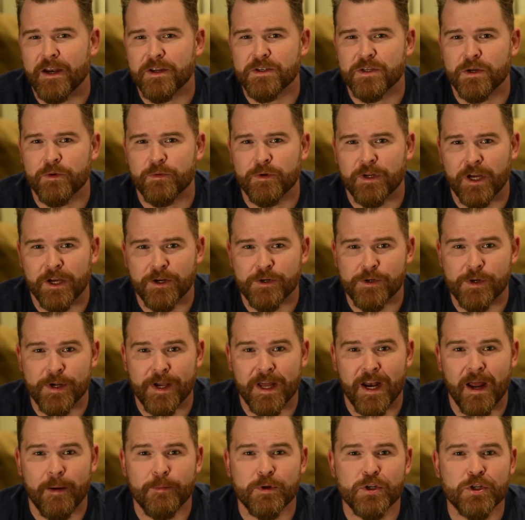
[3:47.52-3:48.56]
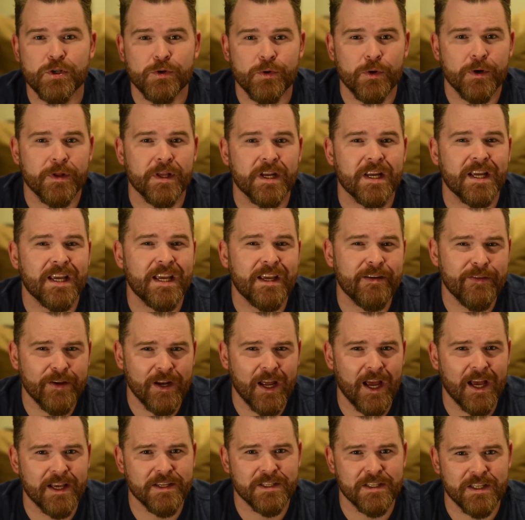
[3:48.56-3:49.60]
his own country, and I'm sure that even
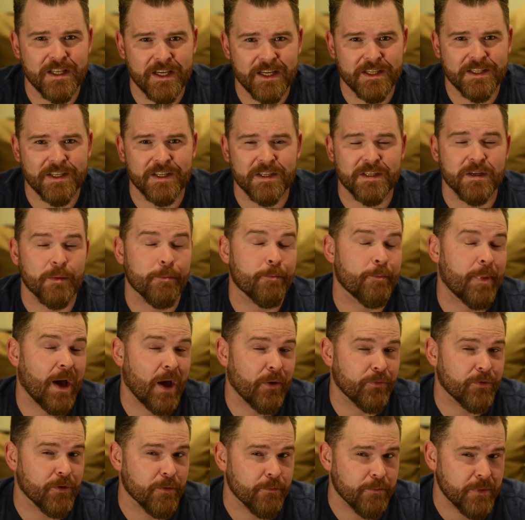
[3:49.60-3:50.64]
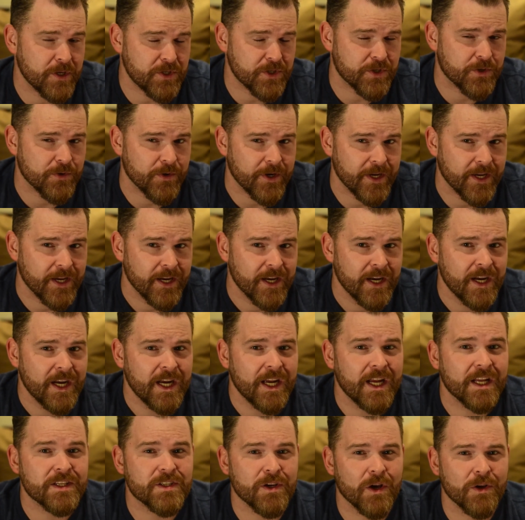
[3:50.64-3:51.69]
as this is about the mystery,
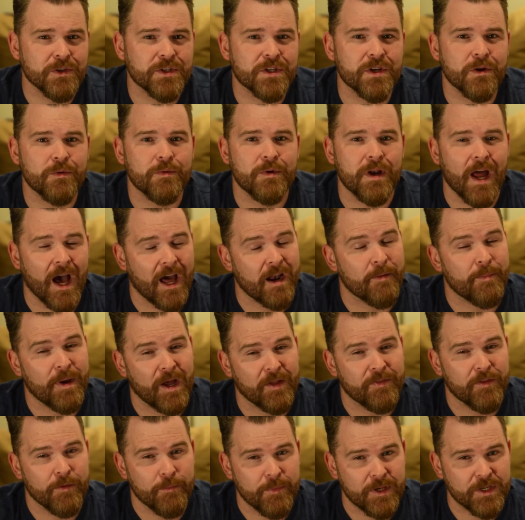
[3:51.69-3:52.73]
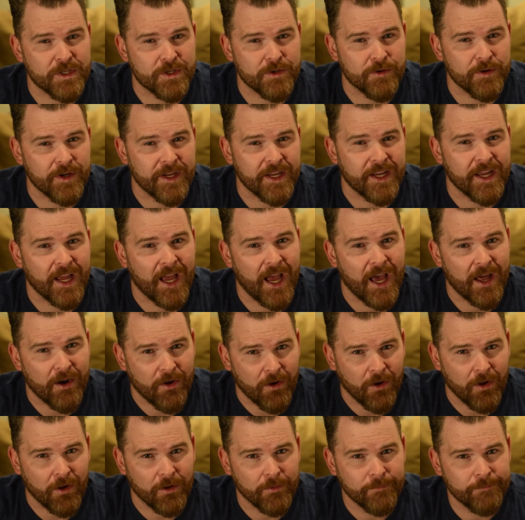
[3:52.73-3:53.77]
it's also not about the mystery at
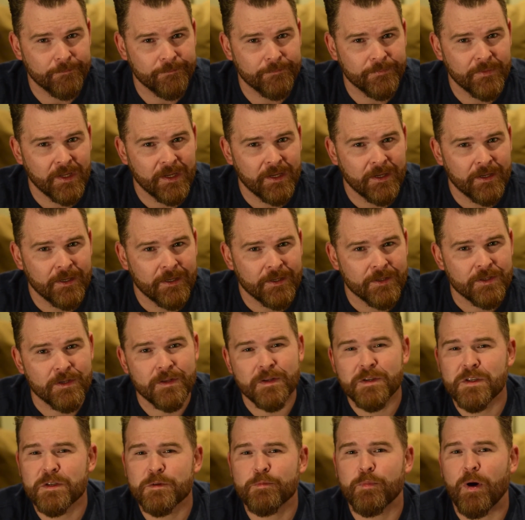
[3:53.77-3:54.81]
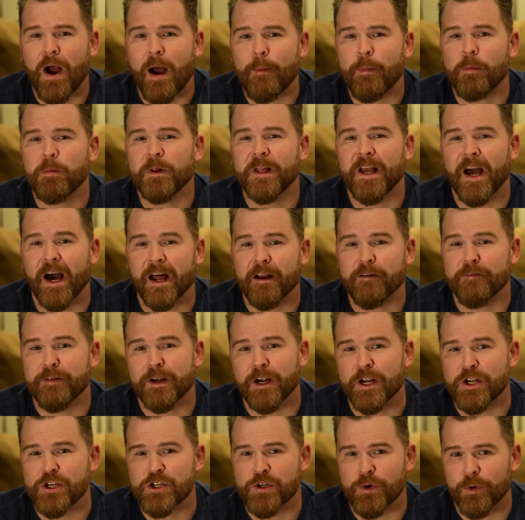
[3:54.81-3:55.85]
all. So this is probably on a
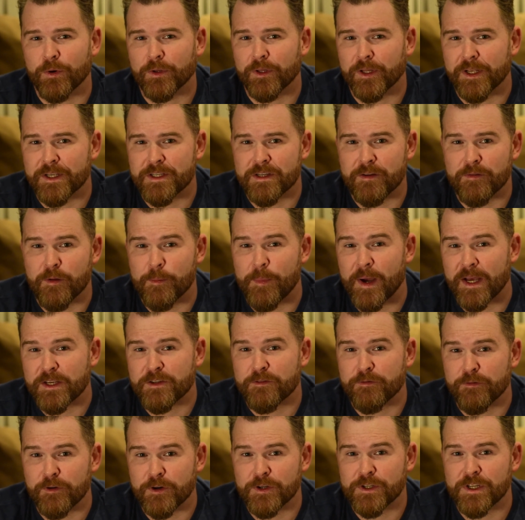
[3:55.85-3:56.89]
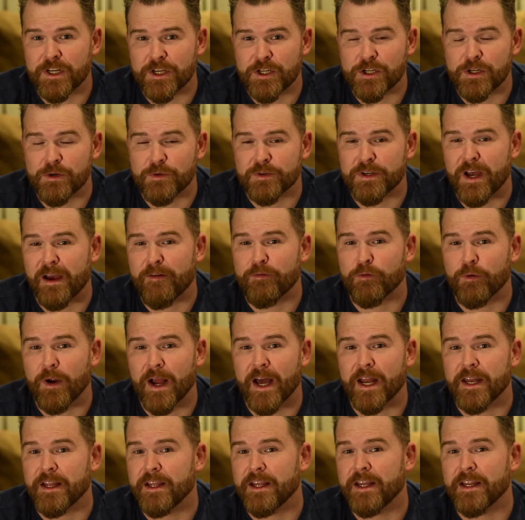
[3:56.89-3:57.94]
very short list of the best first issues I've
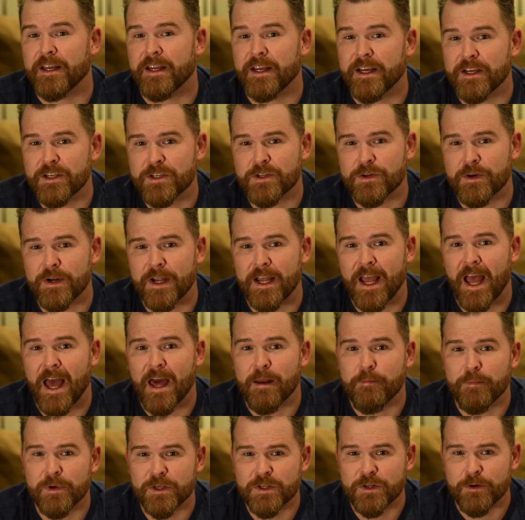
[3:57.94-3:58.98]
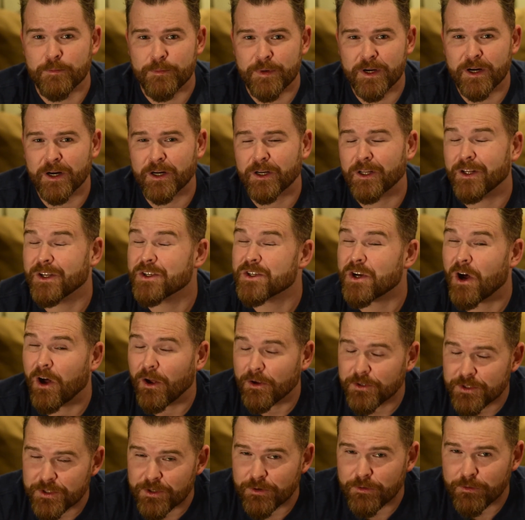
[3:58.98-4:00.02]
read in history, and Mr. Miracle is
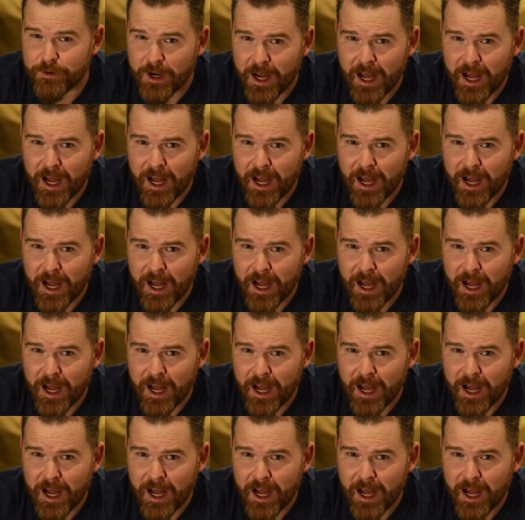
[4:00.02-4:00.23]
also